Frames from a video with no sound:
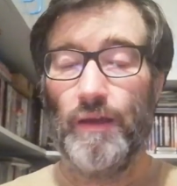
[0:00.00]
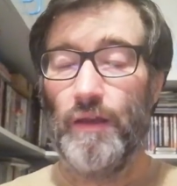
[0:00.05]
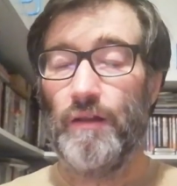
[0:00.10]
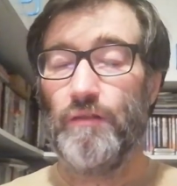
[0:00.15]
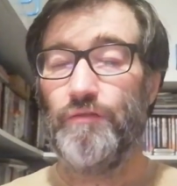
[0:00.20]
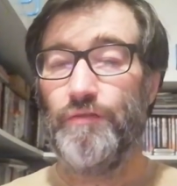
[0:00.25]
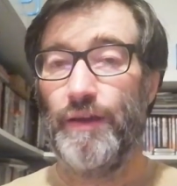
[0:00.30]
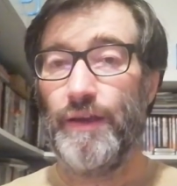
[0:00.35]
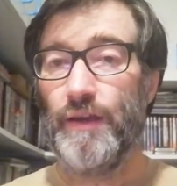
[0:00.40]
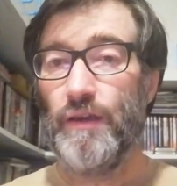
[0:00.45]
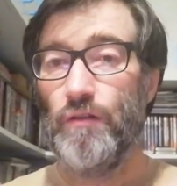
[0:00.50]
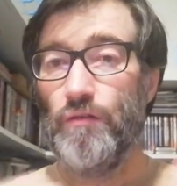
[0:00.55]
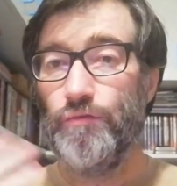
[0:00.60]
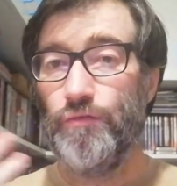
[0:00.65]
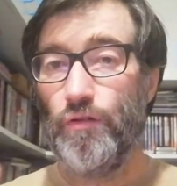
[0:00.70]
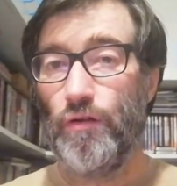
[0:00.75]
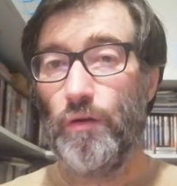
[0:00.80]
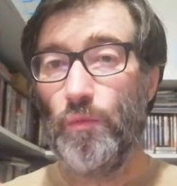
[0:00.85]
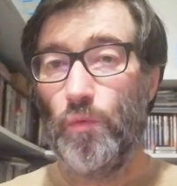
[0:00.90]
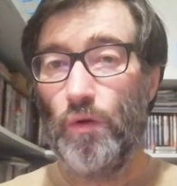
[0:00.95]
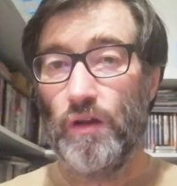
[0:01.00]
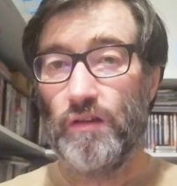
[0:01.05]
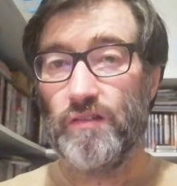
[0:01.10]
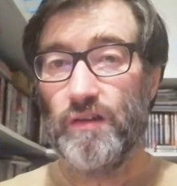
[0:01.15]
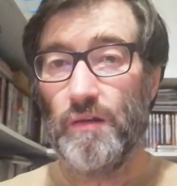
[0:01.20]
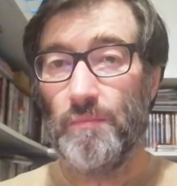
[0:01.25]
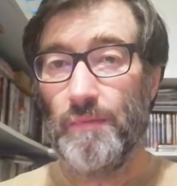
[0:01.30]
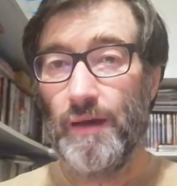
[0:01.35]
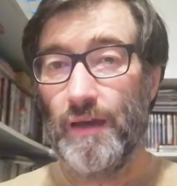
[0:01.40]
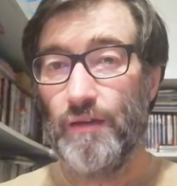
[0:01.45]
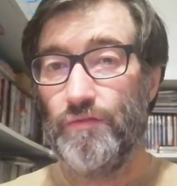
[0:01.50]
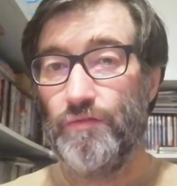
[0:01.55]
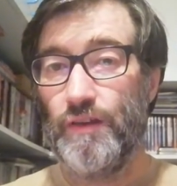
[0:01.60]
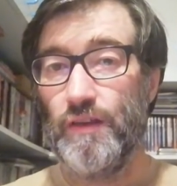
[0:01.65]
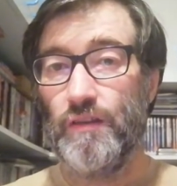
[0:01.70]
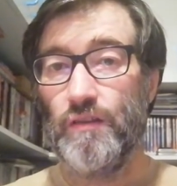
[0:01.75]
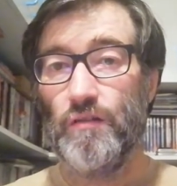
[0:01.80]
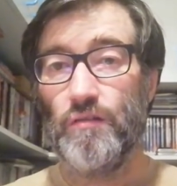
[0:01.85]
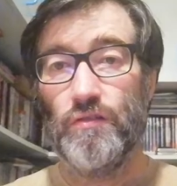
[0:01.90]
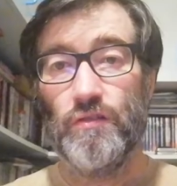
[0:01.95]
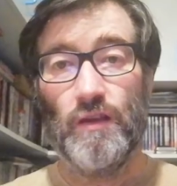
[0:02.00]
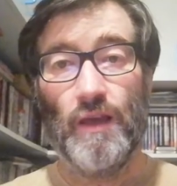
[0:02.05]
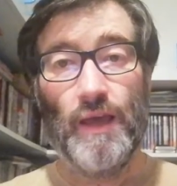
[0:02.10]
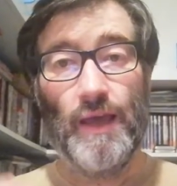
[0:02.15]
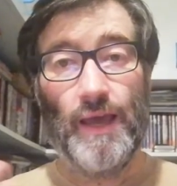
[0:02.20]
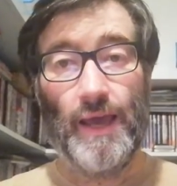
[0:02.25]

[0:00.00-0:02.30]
and thank you for watching my videos